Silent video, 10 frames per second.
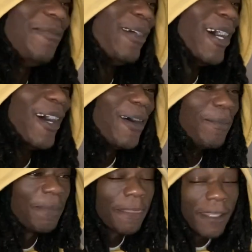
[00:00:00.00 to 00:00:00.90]

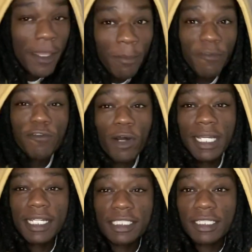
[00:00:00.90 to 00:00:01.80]
But before I
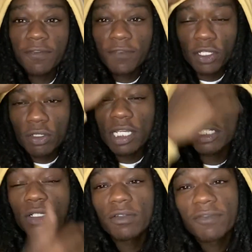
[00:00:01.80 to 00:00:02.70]
get into the video, y'all
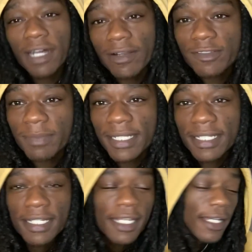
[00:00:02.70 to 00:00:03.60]
know the vibes, man.